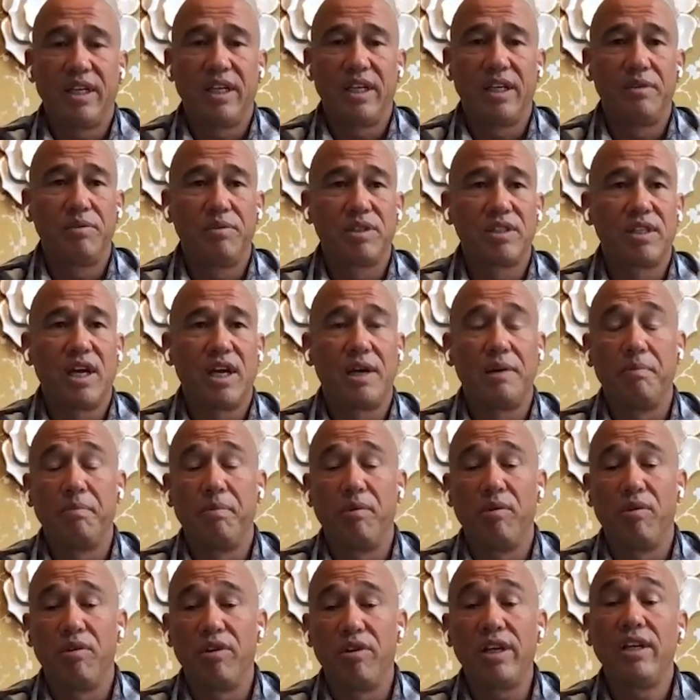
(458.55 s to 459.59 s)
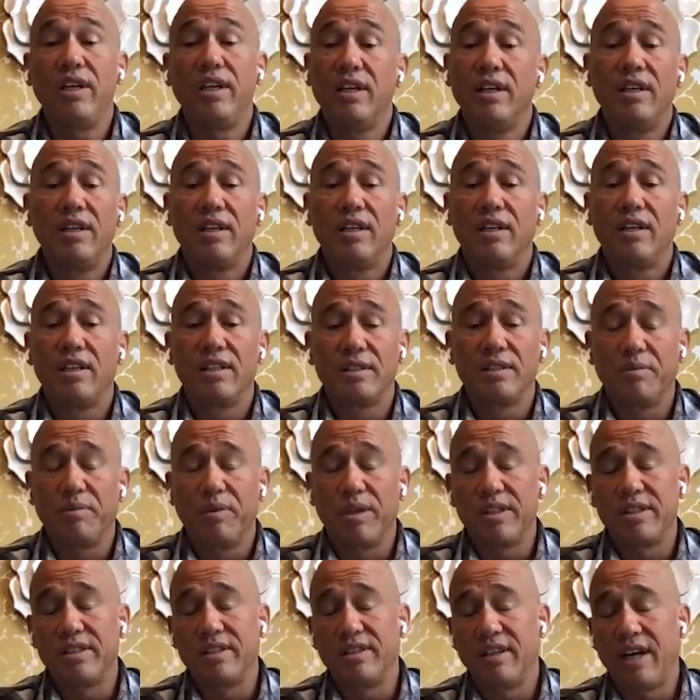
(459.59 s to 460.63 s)
And it was kind of boring because I
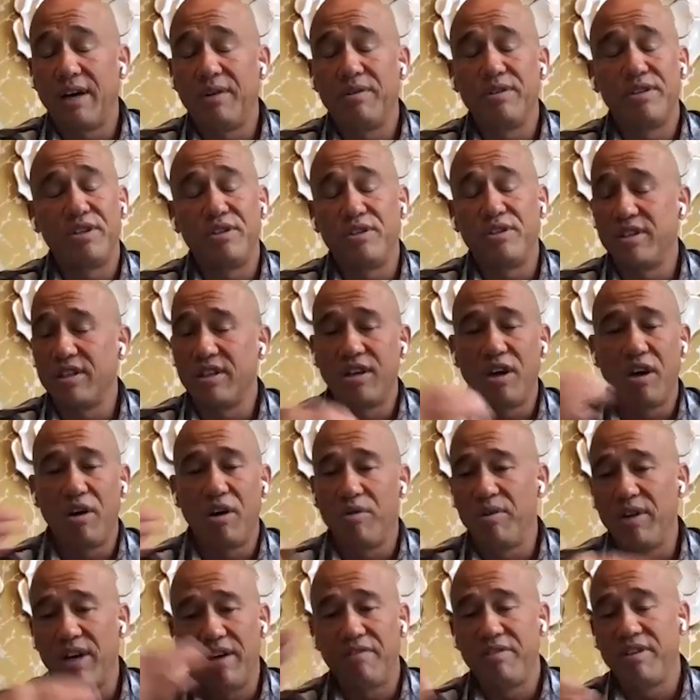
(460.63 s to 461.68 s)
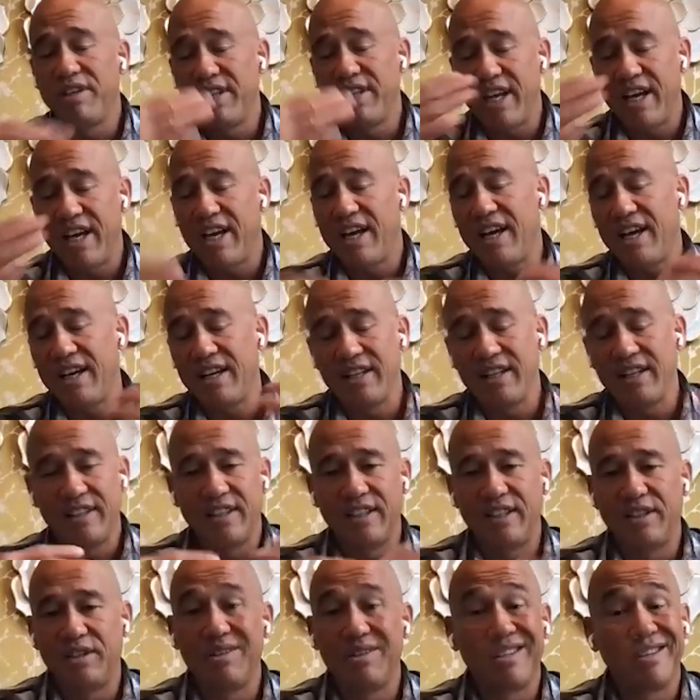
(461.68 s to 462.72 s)
was used to going every day
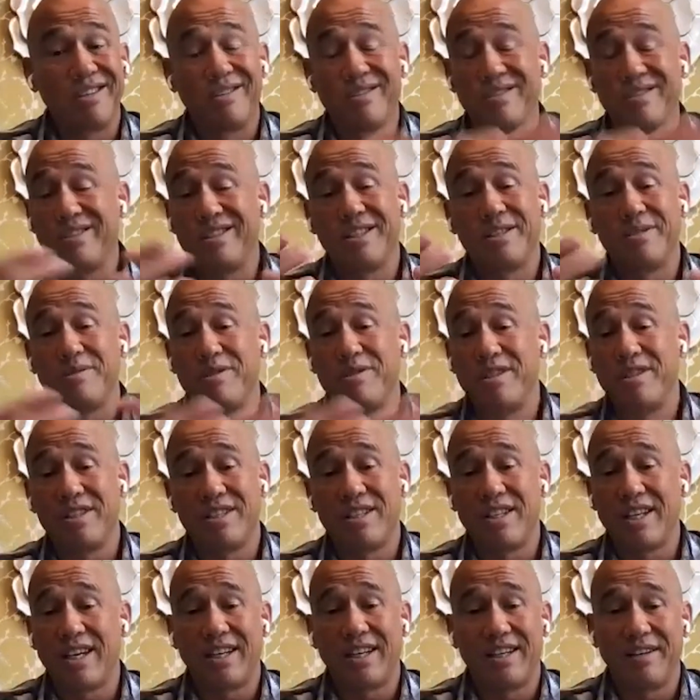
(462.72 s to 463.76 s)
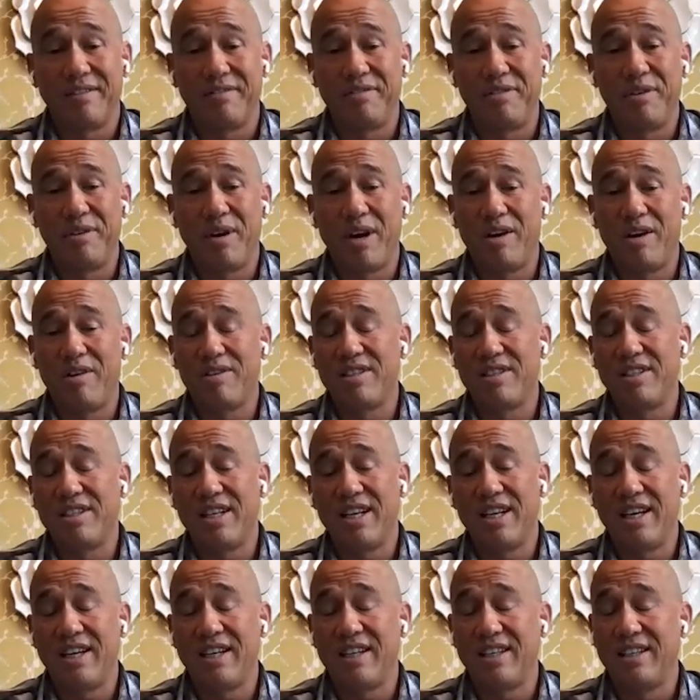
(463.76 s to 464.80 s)
and doing this was just like a few hours a
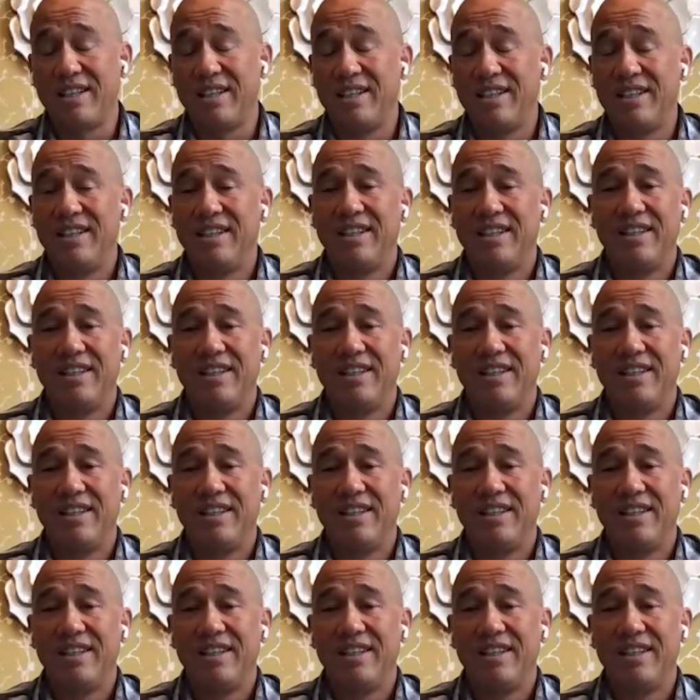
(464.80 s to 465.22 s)
day. And